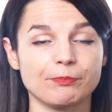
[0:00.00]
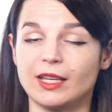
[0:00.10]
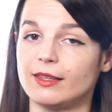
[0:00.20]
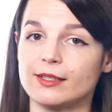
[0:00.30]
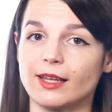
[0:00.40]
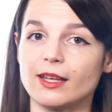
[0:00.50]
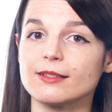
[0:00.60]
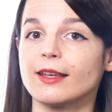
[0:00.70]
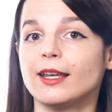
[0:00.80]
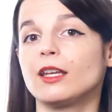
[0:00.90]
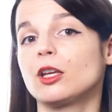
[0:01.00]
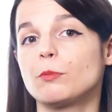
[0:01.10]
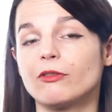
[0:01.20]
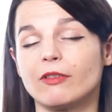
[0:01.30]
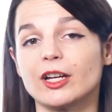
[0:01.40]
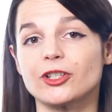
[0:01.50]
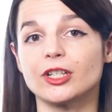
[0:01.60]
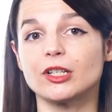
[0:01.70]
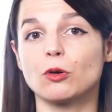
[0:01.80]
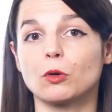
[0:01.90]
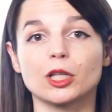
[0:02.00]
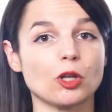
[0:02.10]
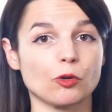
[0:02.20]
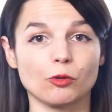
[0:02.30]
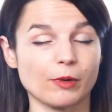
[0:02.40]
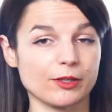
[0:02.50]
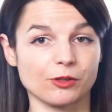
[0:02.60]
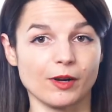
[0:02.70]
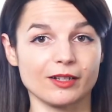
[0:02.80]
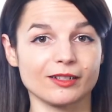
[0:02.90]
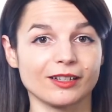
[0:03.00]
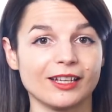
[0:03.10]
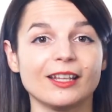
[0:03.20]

In this case, it could be fashion or a local restaurant.